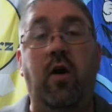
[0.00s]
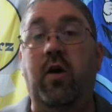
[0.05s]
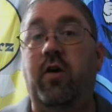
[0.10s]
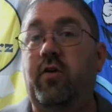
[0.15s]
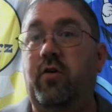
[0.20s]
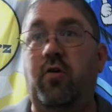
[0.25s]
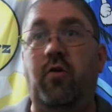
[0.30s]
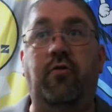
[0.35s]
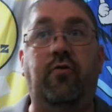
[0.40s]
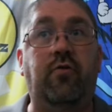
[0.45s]

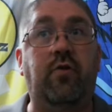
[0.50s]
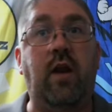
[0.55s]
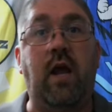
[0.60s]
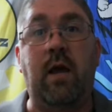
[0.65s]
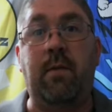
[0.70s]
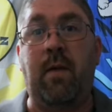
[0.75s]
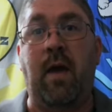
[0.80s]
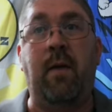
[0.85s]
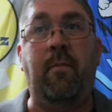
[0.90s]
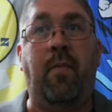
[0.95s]
username
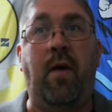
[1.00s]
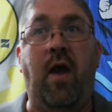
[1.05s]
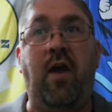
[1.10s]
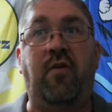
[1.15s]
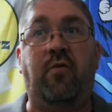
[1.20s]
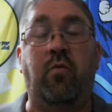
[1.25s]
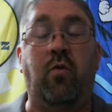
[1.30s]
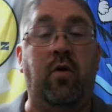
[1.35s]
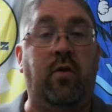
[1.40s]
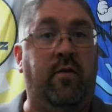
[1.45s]
and
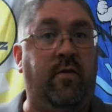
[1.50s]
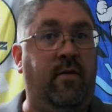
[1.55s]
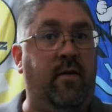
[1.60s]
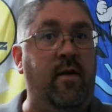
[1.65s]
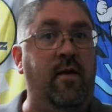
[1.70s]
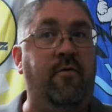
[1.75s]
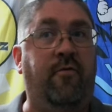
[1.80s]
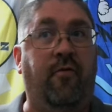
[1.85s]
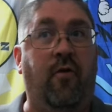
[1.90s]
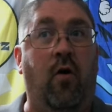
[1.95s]
password
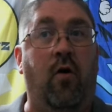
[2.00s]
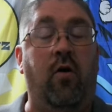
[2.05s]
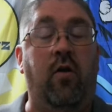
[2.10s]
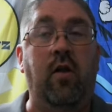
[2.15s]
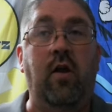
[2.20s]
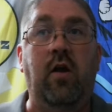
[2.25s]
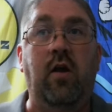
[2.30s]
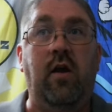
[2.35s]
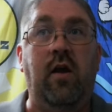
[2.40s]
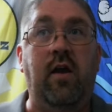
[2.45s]
default
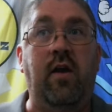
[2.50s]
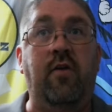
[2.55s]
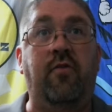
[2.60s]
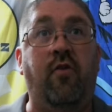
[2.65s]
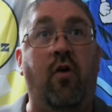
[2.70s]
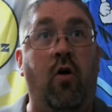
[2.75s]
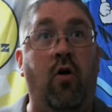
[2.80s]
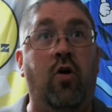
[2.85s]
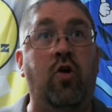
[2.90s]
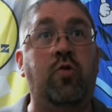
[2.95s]
is
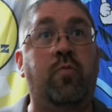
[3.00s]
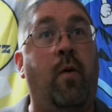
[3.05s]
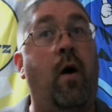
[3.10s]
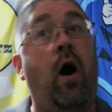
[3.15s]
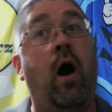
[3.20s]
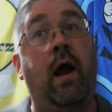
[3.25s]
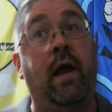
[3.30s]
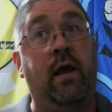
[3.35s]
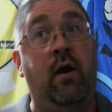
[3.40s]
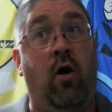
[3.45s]
Orange Pi,